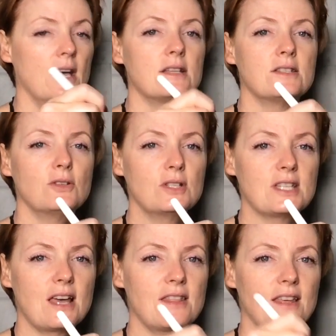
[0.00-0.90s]
As soon
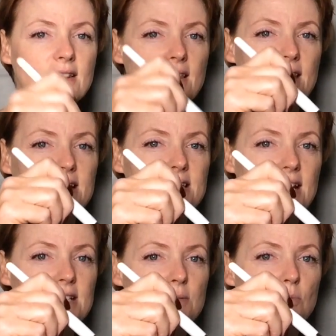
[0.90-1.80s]
as I think that that's
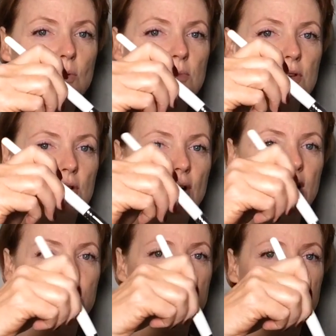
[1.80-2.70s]
nice and warm through,
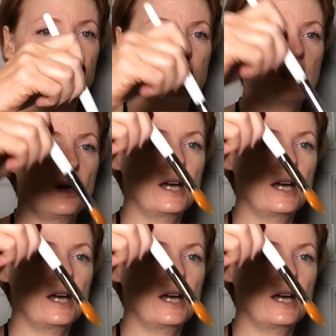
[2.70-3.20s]
I just lift it up.